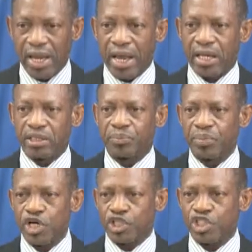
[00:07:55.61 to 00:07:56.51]

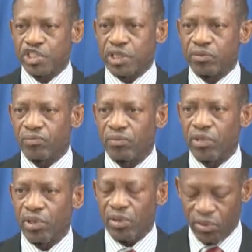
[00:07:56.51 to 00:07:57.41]
and purchasing
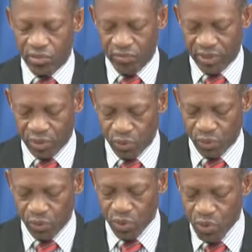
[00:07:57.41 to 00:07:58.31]
their
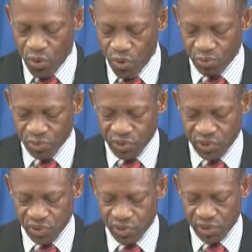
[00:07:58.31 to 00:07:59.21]
own
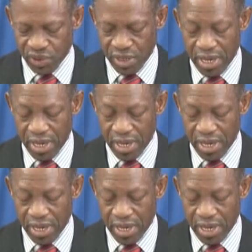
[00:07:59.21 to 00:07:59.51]
homes,